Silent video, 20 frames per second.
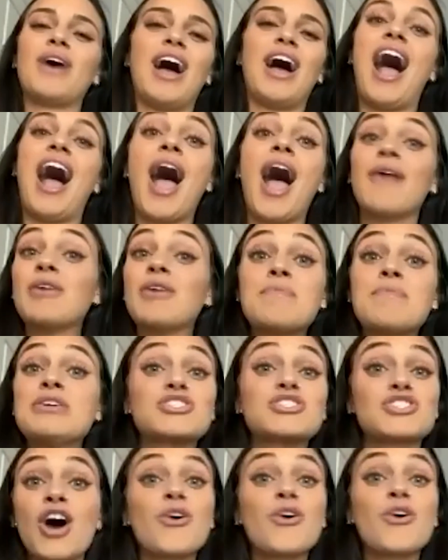I would be
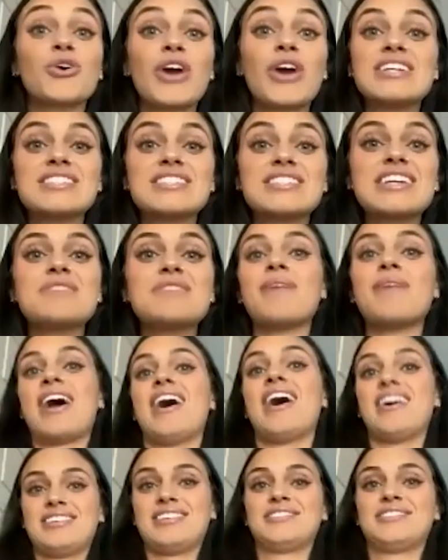so crazy and
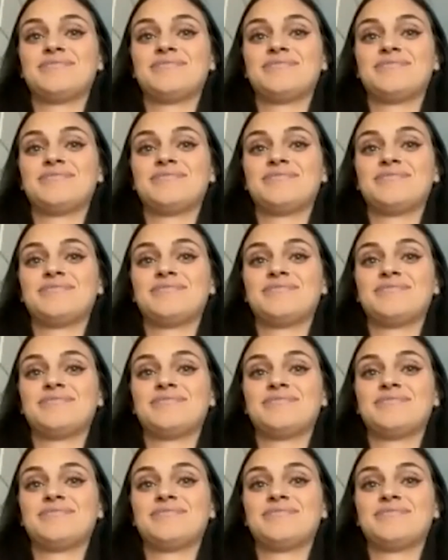mad.